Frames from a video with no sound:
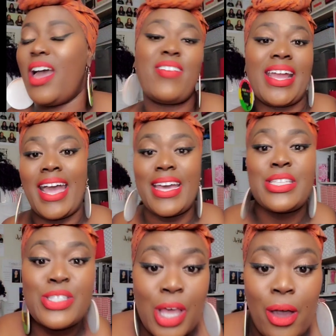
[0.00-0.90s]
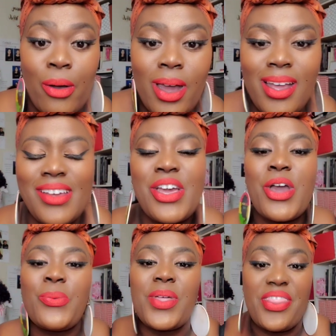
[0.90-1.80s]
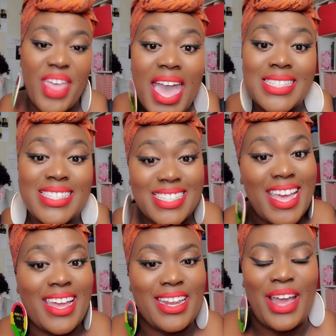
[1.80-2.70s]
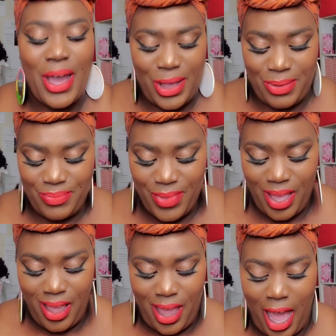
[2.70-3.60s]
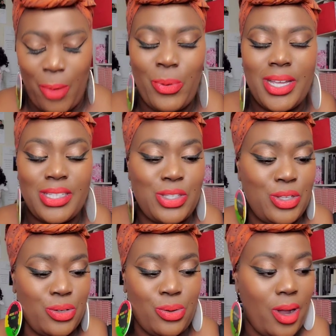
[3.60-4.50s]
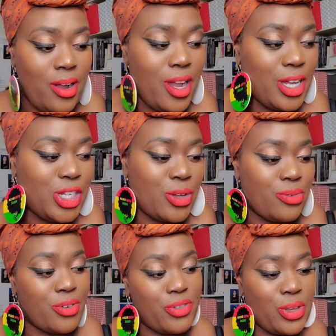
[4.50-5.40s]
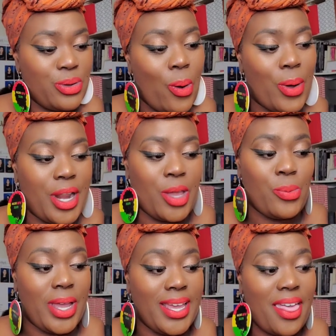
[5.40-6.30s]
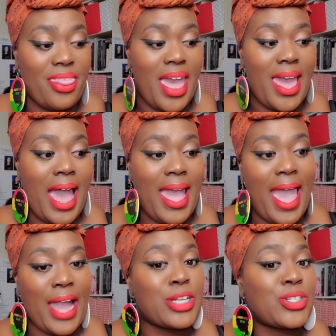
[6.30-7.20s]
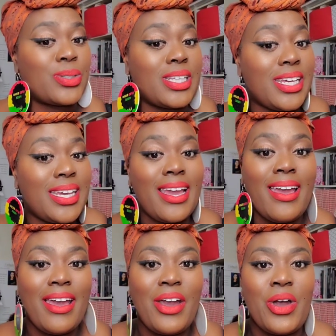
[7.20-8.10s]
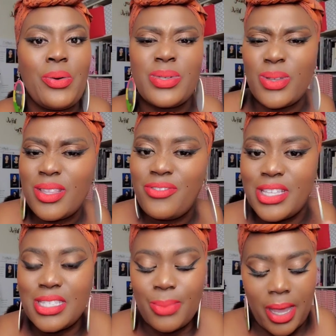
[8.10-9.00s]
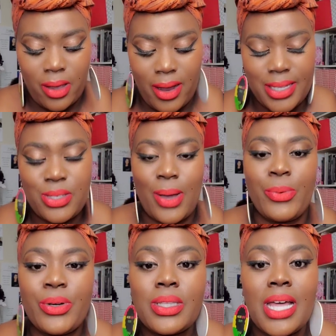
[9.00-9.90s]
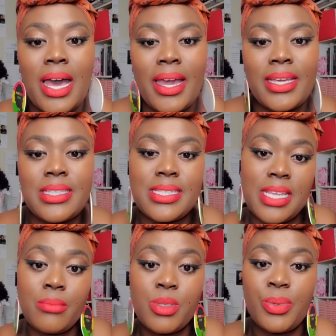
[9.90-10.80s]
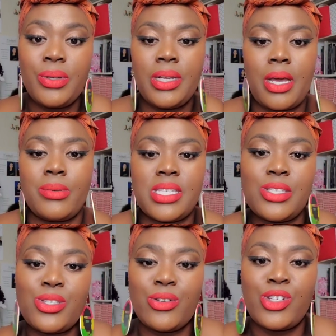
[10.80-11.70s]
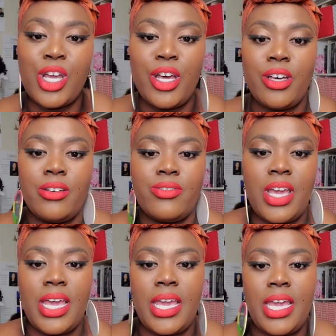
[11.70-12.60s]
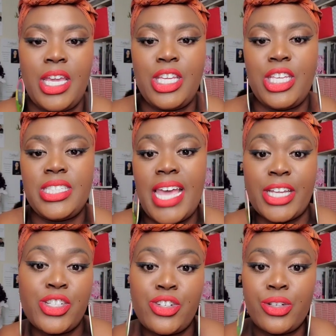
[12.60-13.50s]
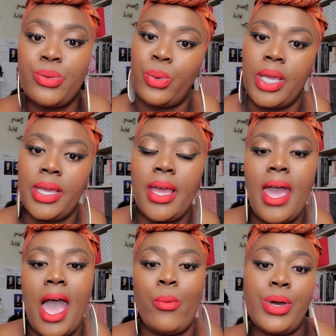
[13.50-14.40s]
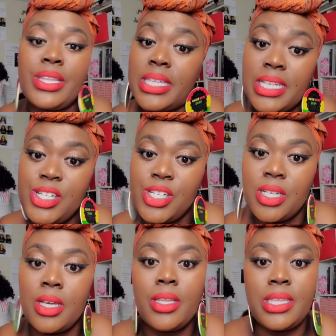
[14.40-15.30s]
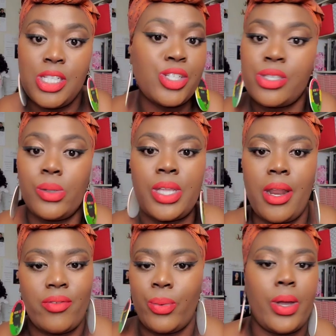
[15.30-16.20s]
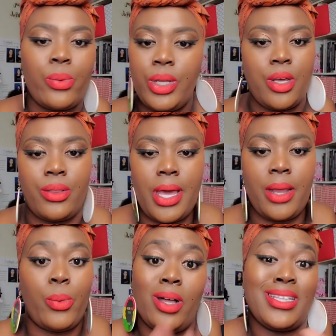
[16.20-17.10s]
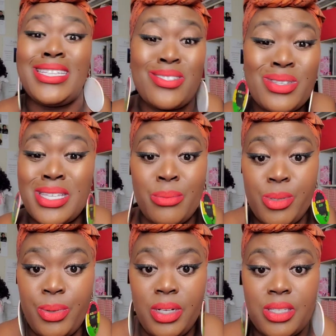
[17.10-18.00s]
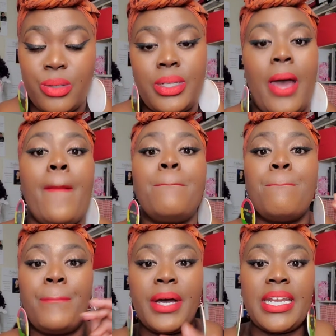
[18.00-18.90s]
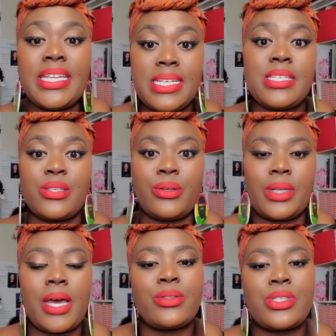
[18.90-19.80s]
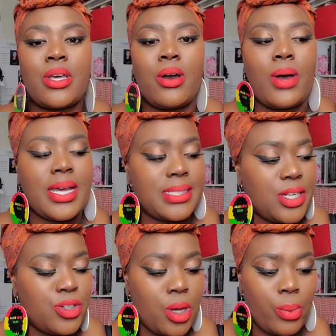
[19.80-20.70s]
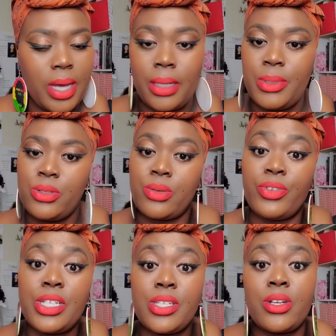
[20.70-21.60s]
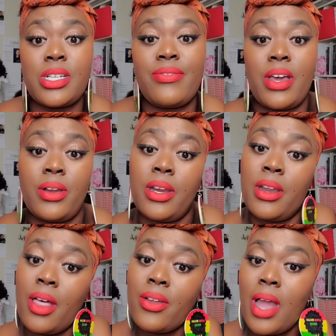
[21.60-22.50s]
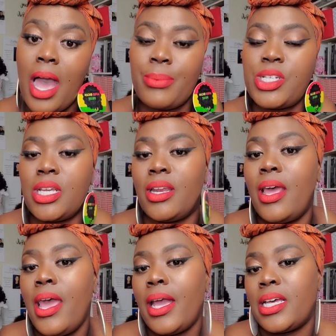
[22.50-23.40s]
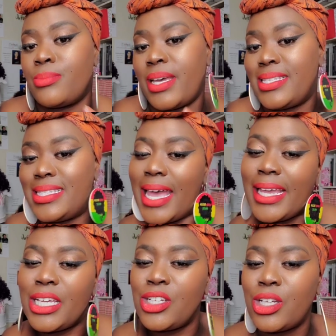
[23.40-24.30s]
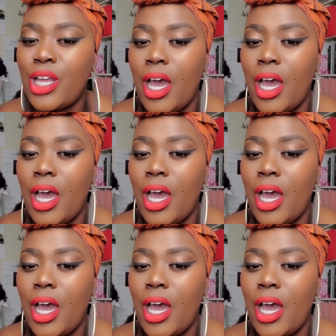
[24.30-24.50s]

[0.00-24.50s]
All right, guys. So, with that said, I want to show you a review on a wig that I actually was on the fence about. All right, so I went online to Sam's Beauty and I was in search of a textured wig. I wanted the Nisha. Nisha sold out everywhere. We know that. Well, at least on Sam's Beauty, it's sold out. But it is sold out. So I said, you know what? Let me do some research. I found another option because my second